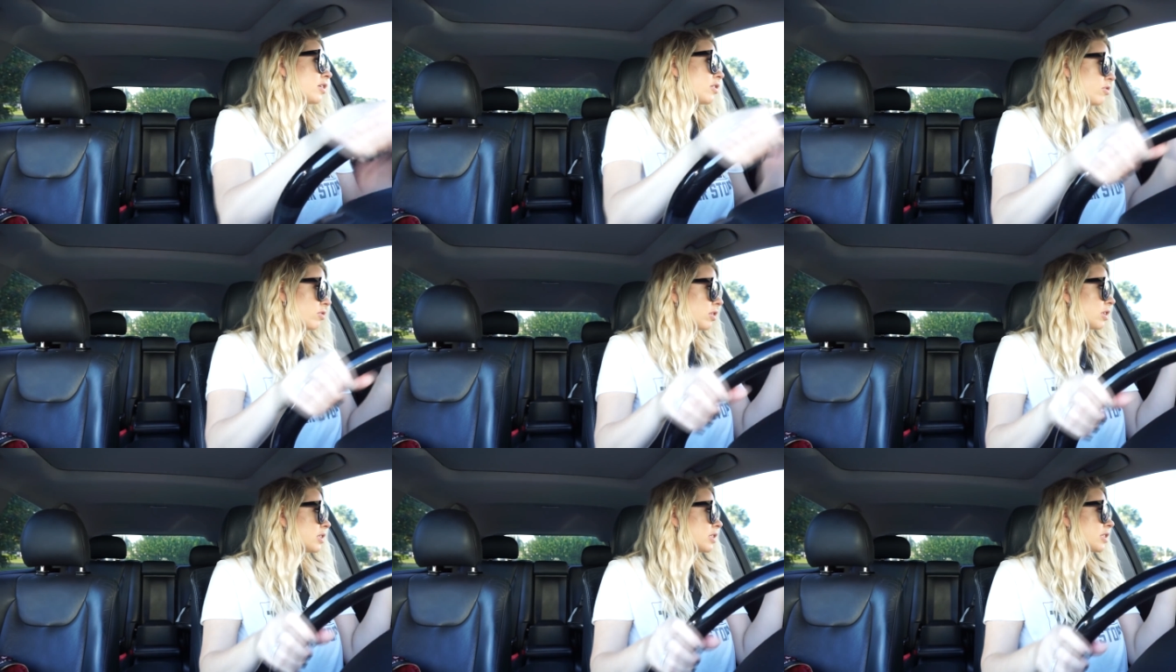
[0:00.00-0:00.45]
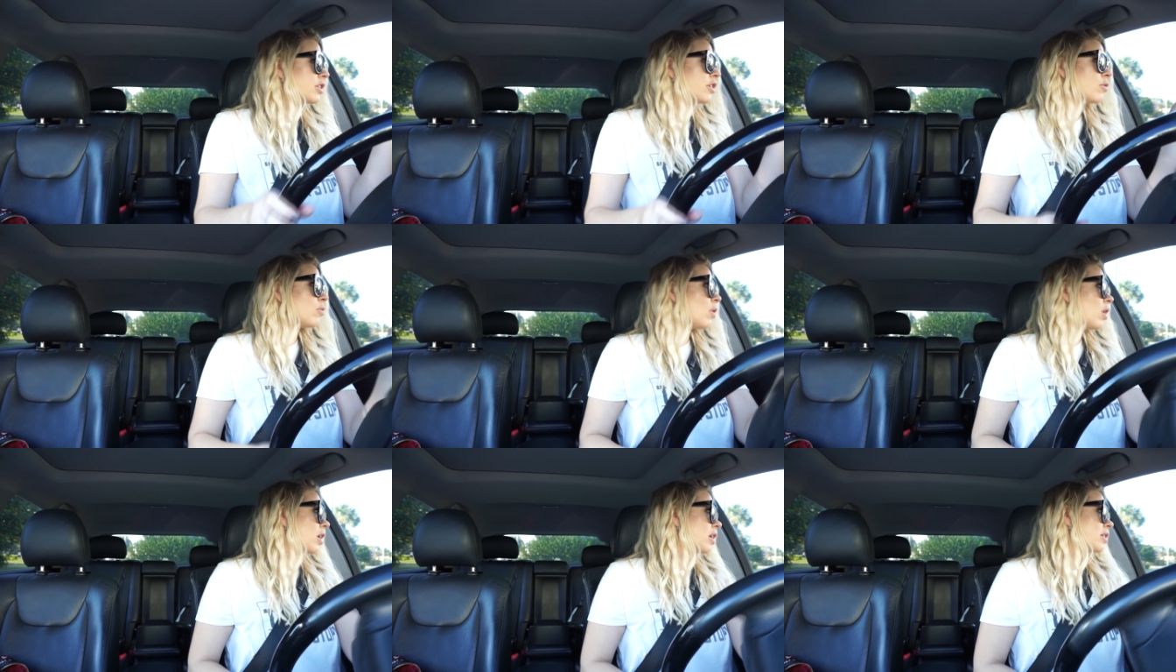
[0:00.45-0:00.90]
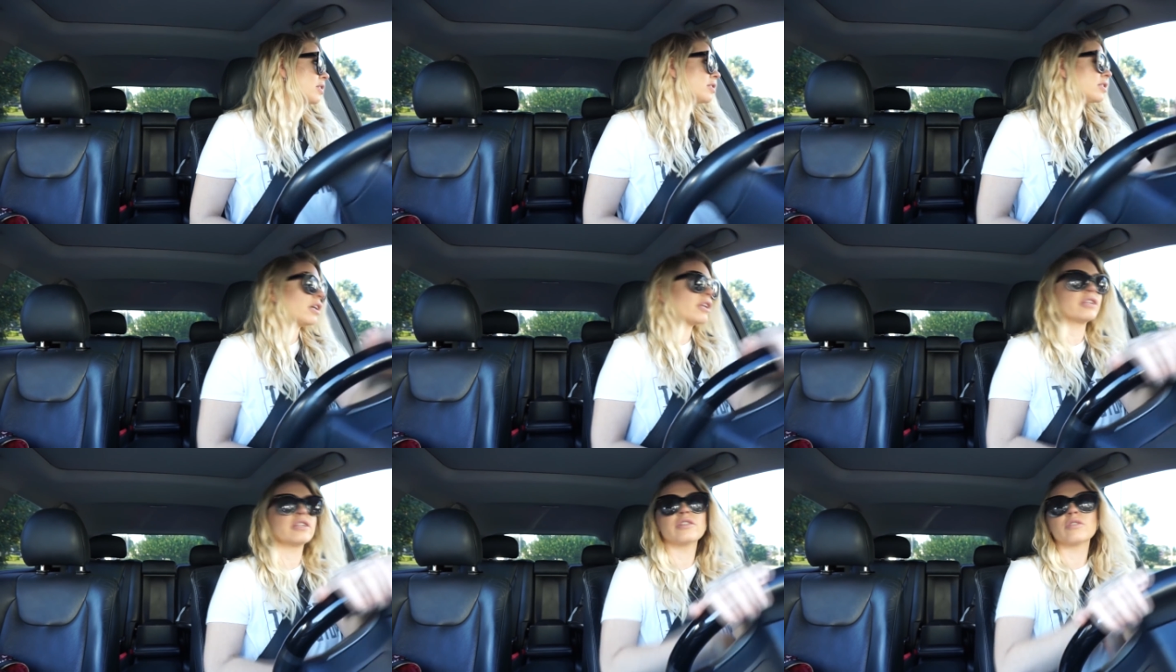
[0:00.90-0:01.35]
literally see her walk
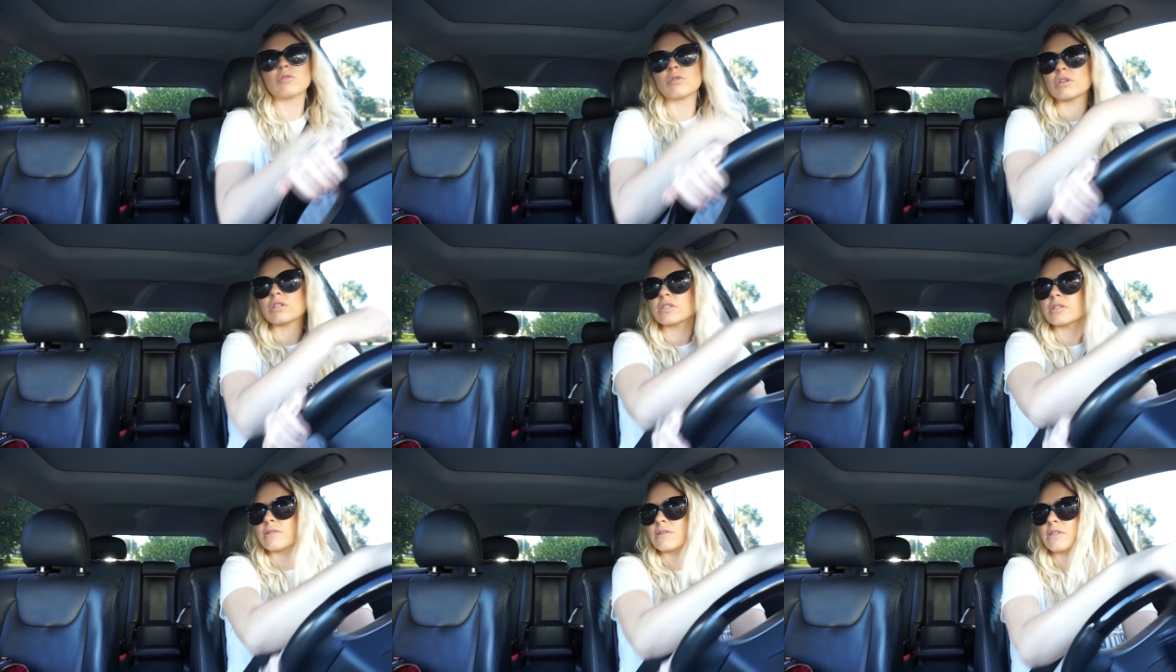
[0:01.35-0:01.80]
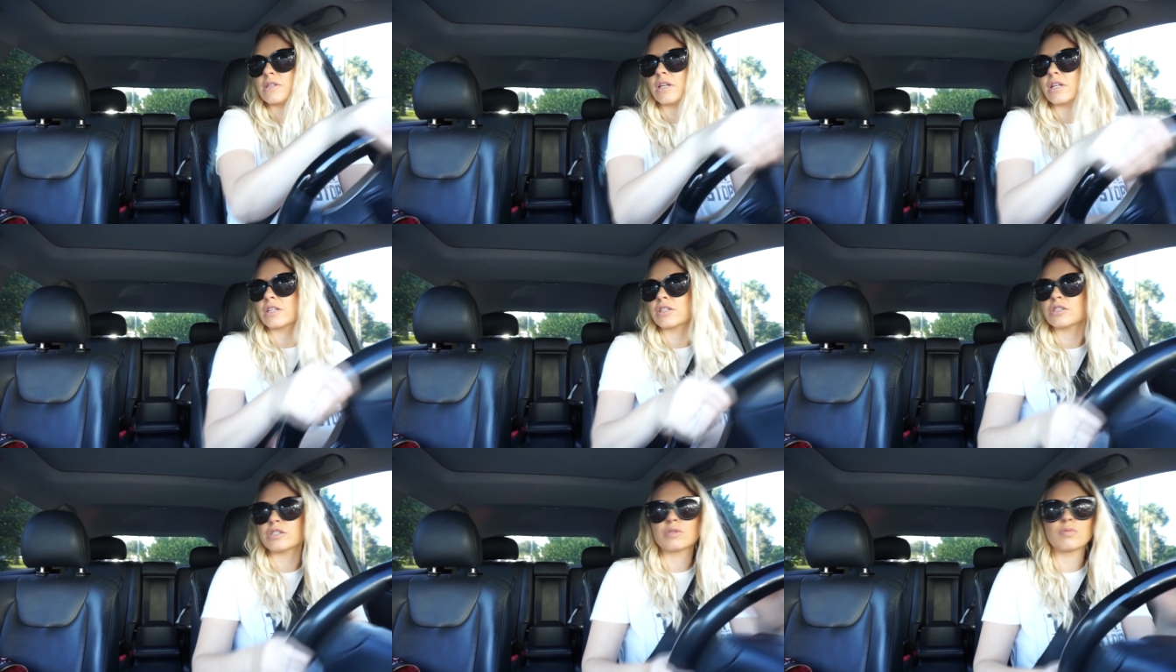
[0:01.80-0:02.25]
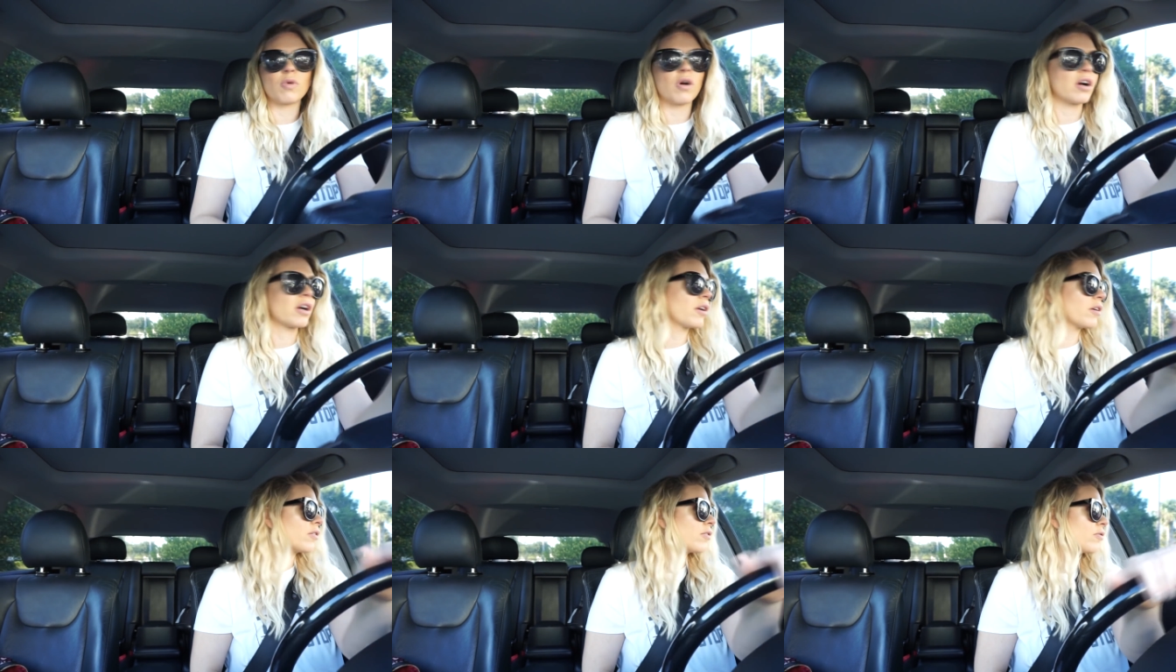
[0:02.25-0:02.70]
inside the door, so it's not like she's
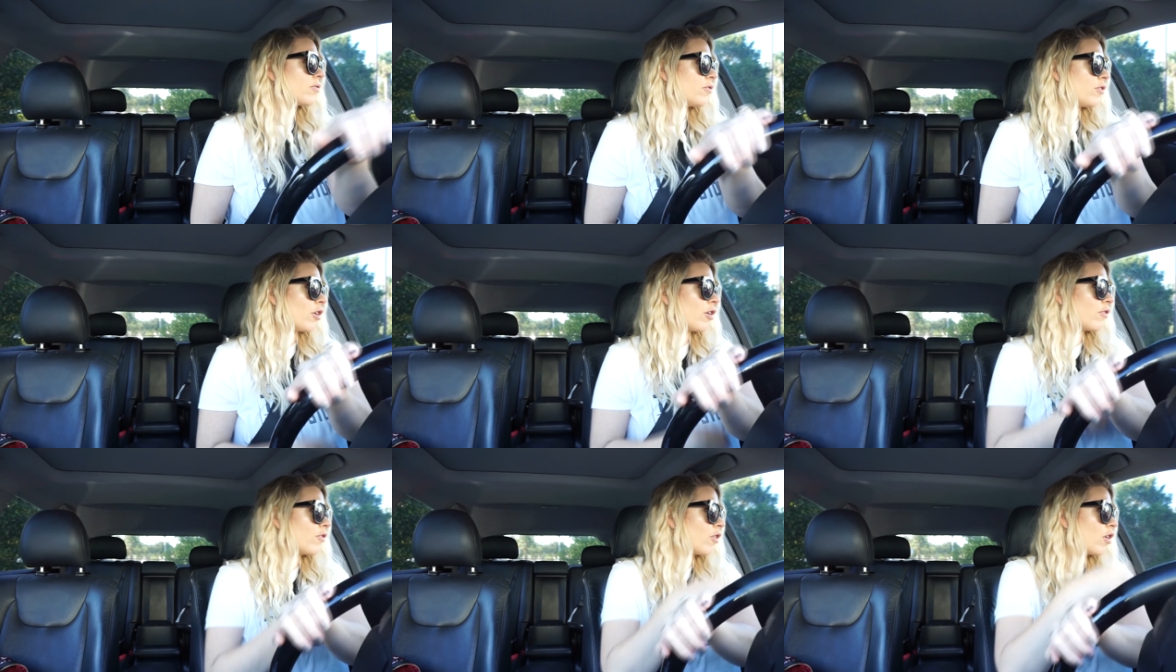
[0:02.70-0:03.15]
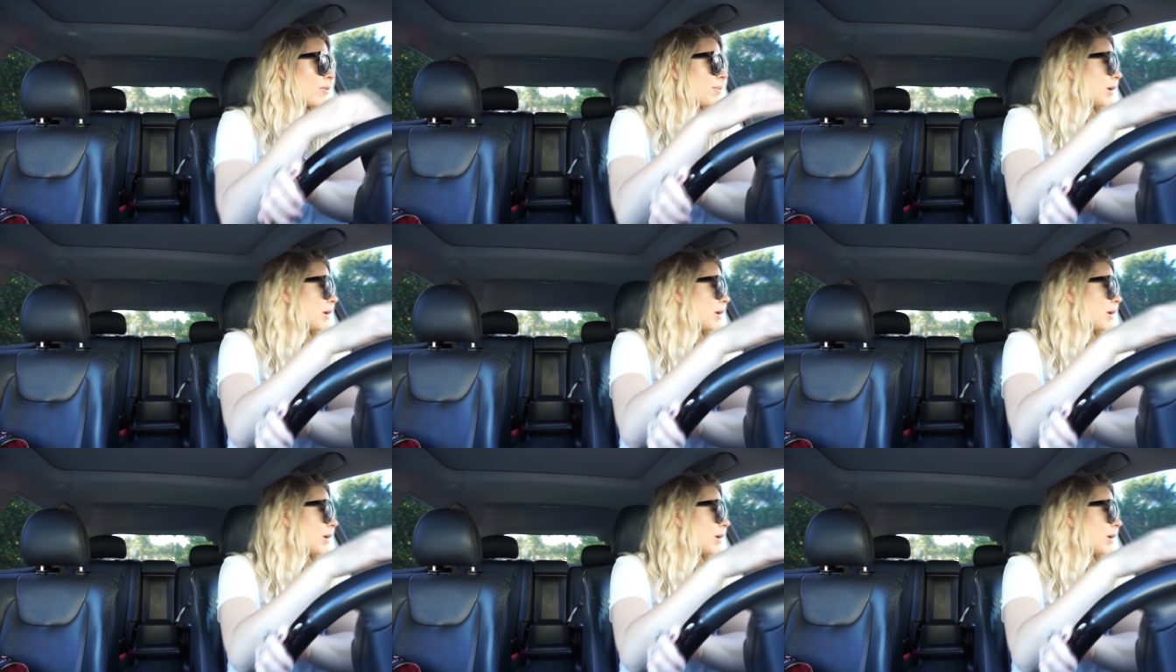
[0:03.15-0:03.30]
walking very far